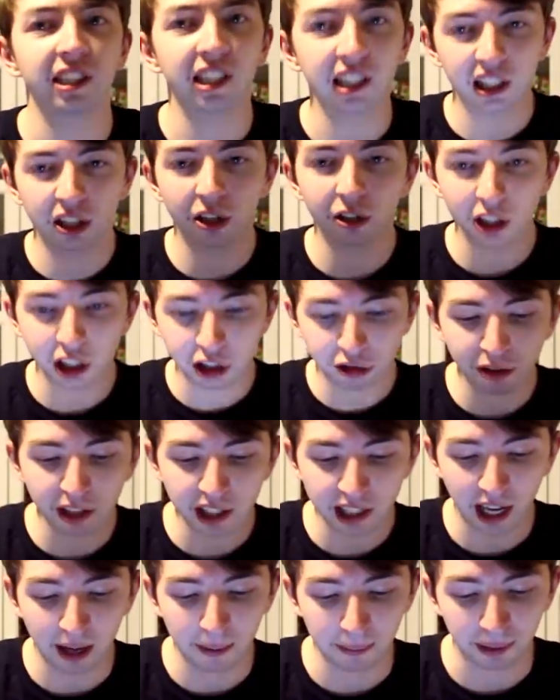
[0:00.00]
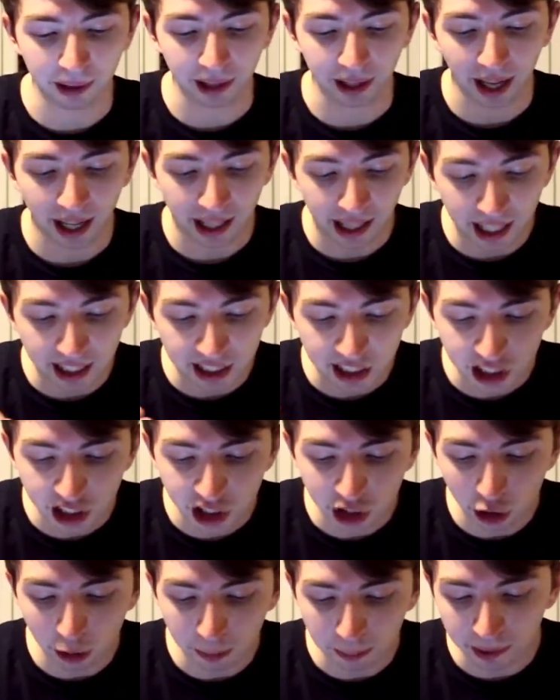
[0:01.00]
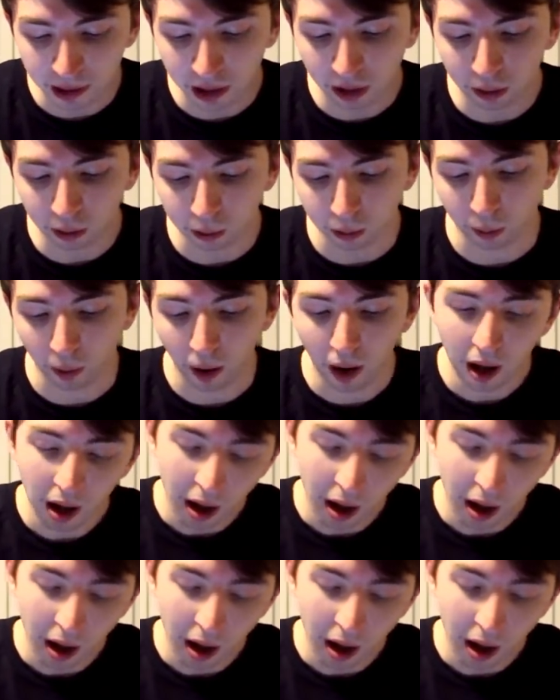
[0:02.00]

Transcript: It's got street gameplay, and that's super cool.